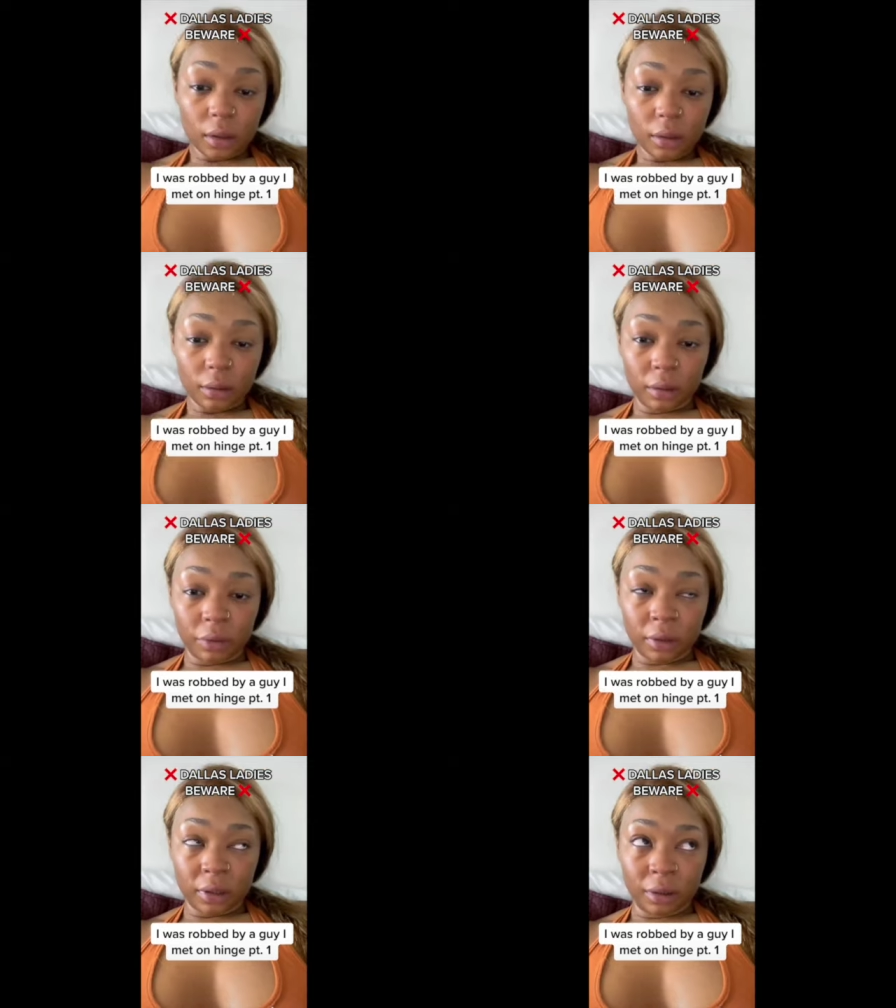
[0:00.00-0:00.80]
We've
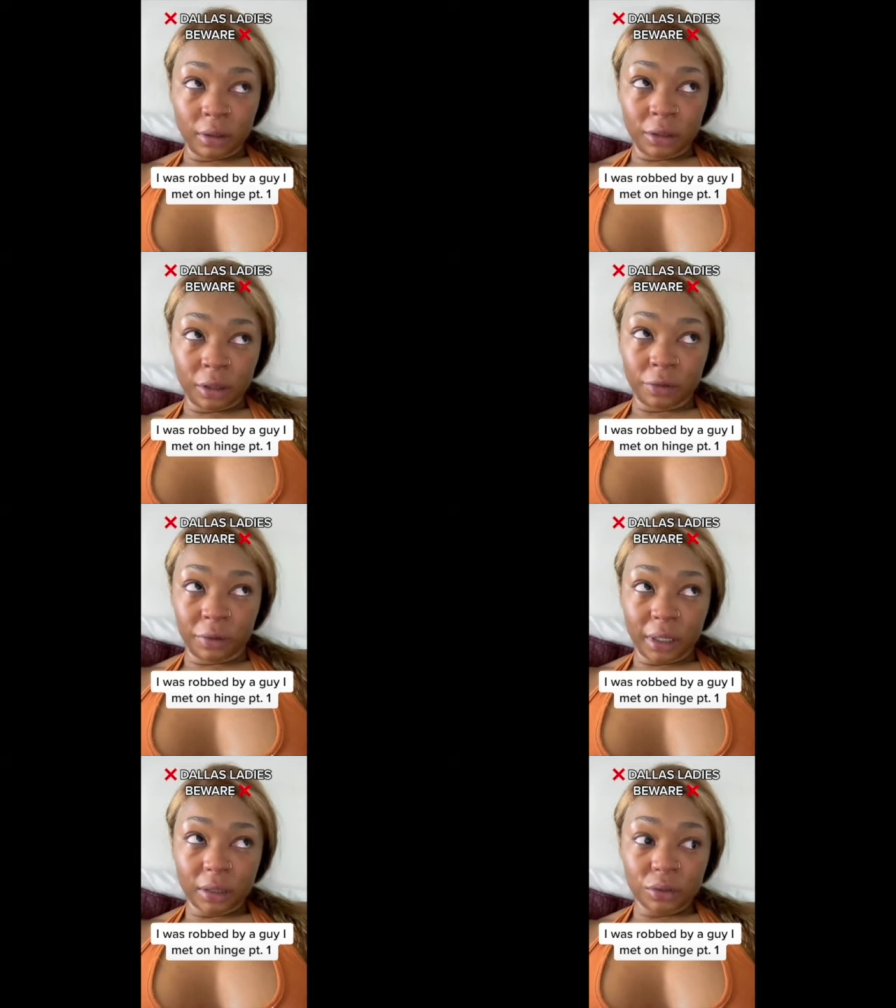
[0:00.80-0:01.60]
only known each other for
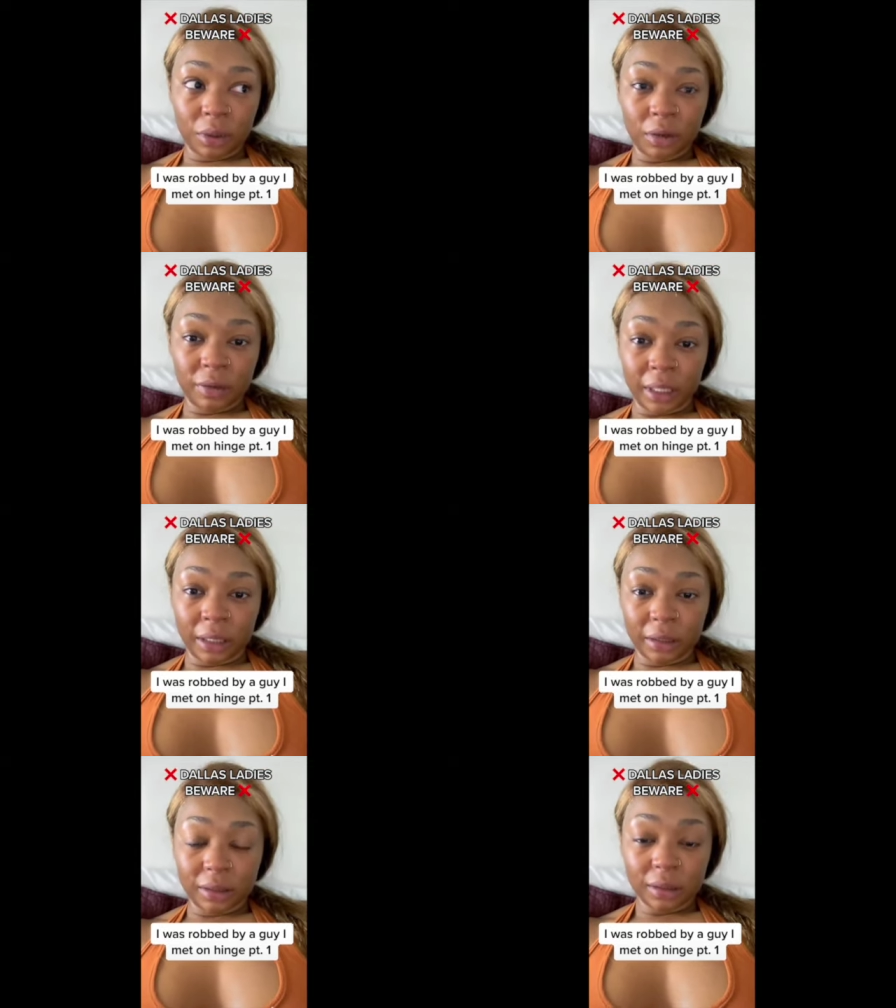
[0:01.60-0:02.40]
like 12
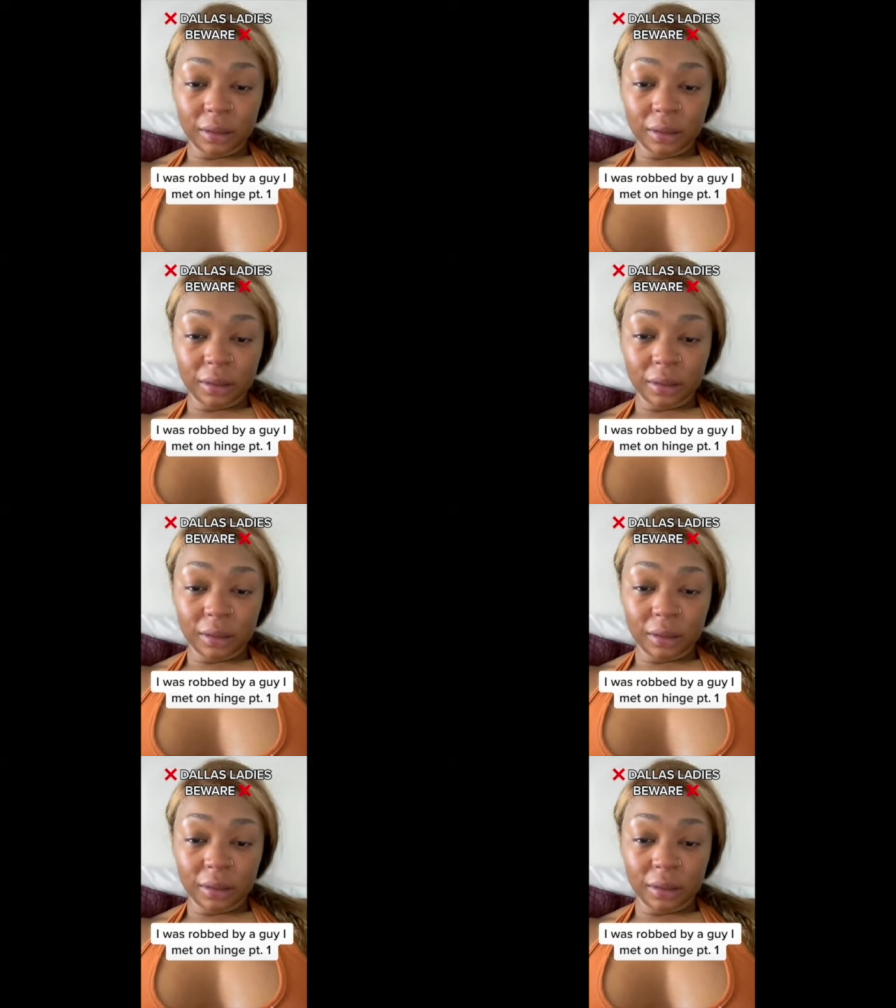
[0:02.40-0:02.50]
days.